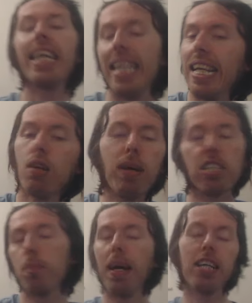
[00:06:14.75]
and then he
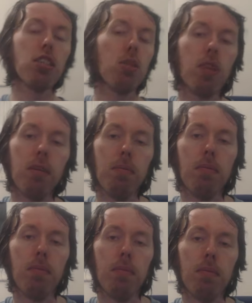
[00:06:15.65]
went to Barcelona.
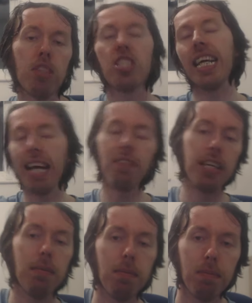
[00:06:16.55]
C'est la
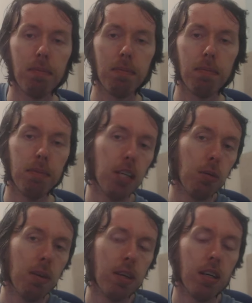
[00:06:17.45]
vie, you know?